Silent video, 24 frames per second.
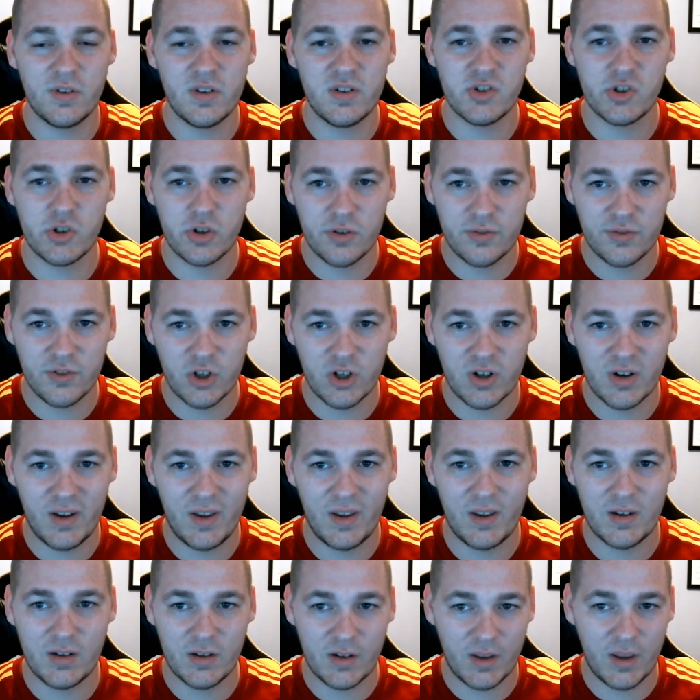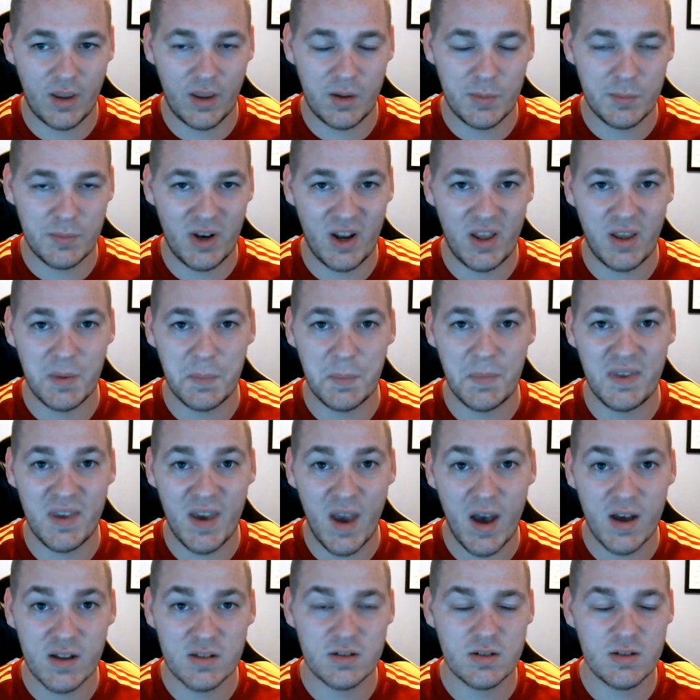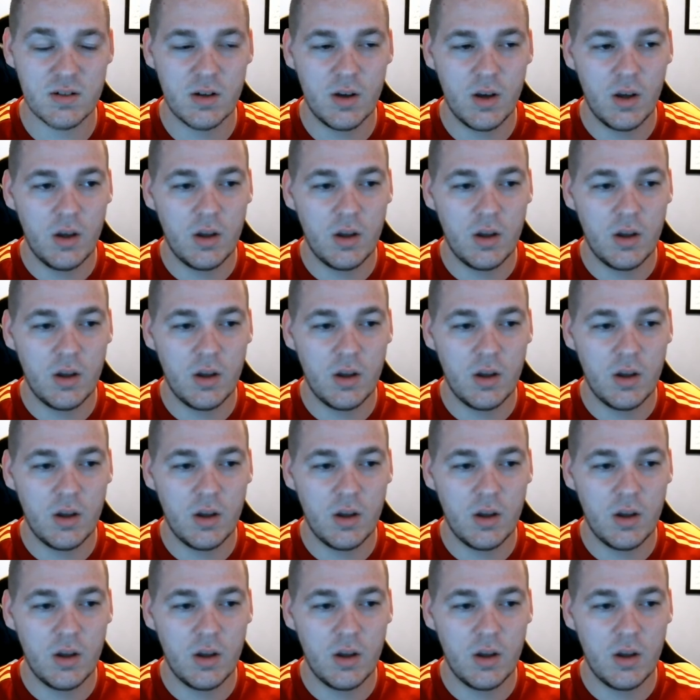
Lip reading: reserve your in-game name yet,